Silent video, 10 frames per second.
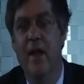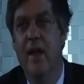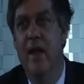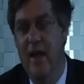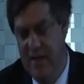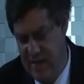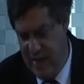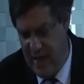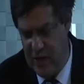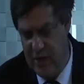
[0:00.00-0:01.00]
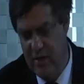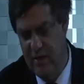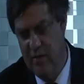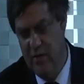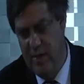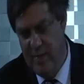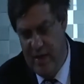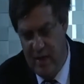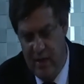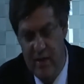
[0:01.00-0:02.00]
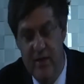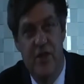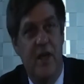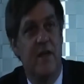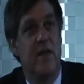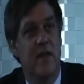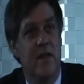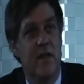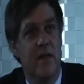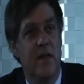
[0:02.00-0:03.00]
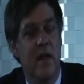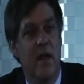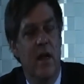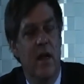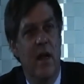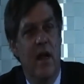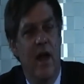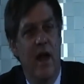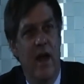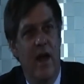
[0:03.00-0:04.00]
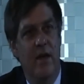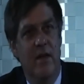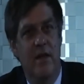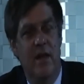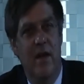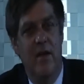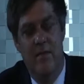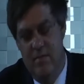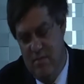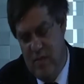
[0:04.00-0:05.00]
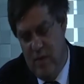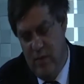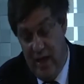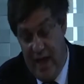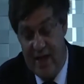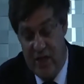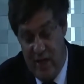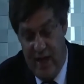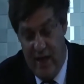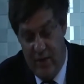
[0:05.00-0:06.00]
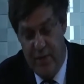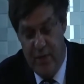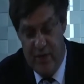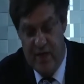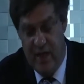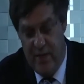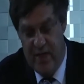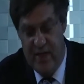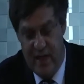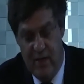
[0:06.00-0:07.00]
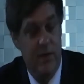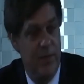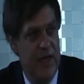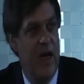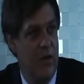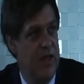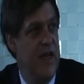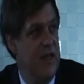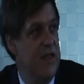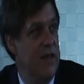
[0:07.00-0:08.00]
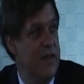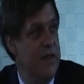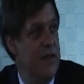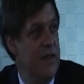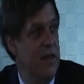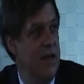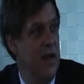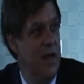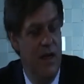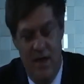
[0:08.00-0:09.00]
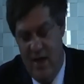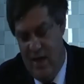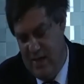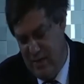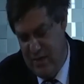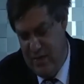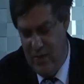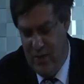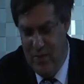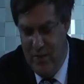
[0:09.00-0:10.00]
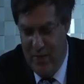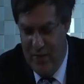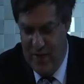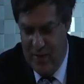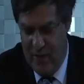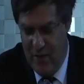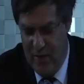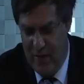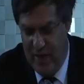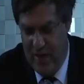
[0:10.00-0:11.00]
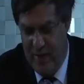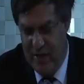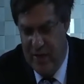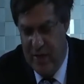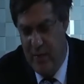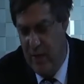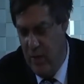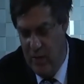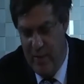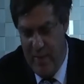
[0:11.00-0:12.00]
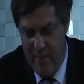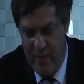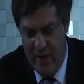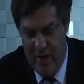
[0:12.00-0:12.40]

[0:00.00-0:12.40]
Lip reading: international criminal justice. And, well, actually, on first sight, this sounds a bit outdated, as also Professor Meloni already mentioned. We all remember